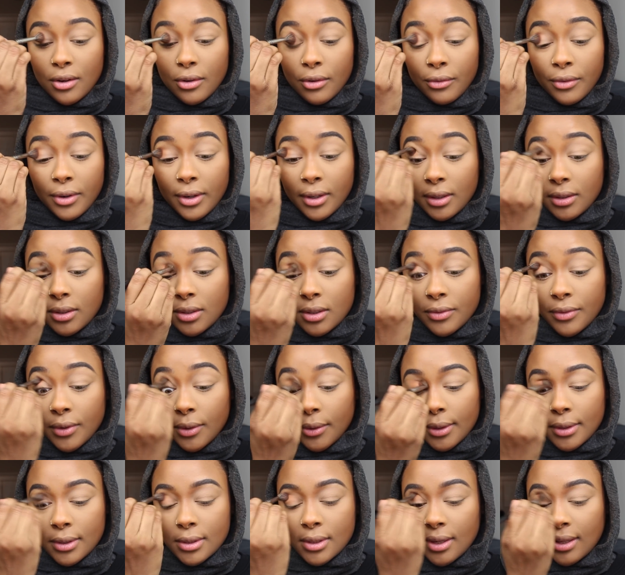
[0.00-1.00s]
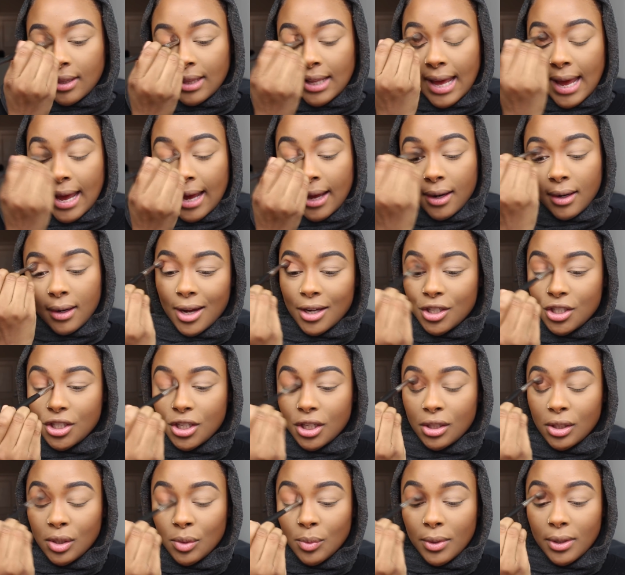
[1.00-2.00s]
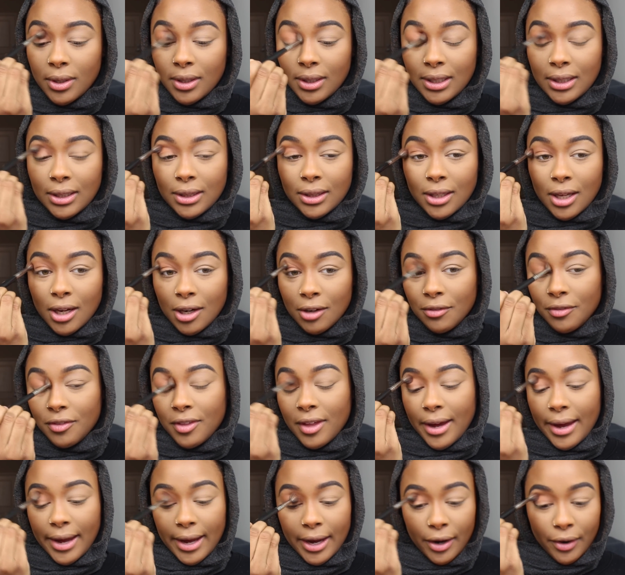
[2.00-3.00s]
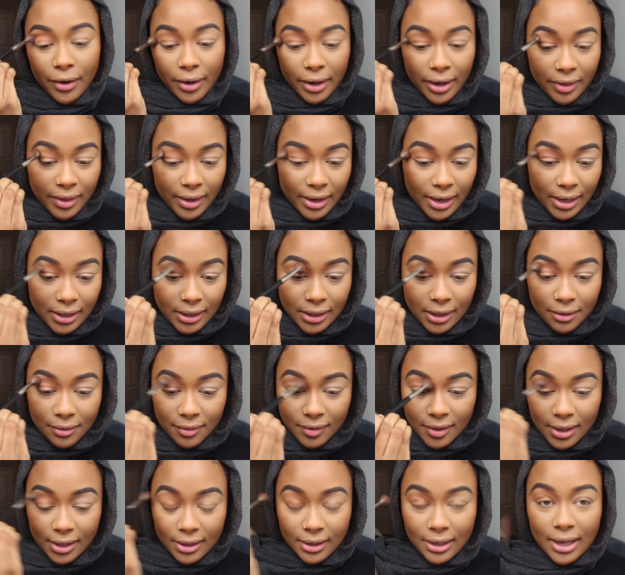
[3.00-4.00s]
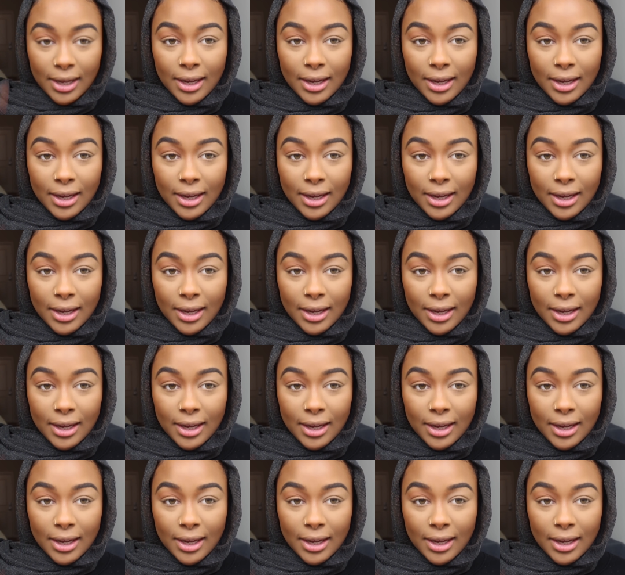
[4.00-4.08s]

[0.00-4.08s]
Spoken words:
really just focus on that. I genuinely love the area that I live in.